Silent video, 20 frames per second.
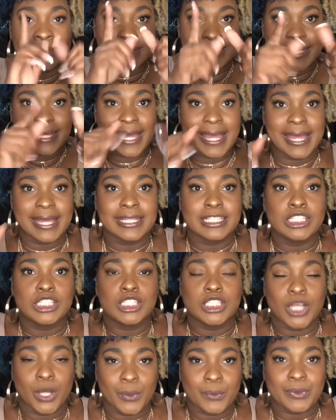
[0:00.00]
okay?
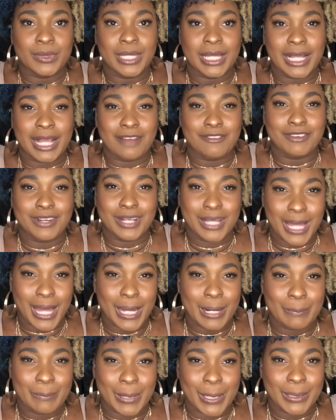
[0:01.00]
Don't think I forgot
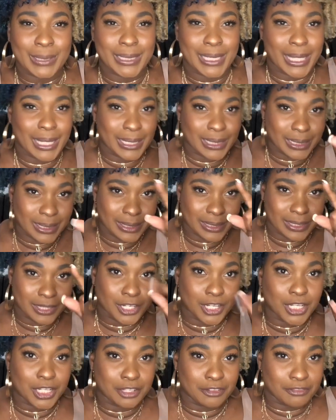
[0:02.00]
about that. They're
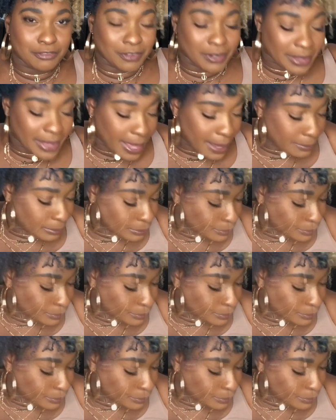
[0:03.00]
good for that.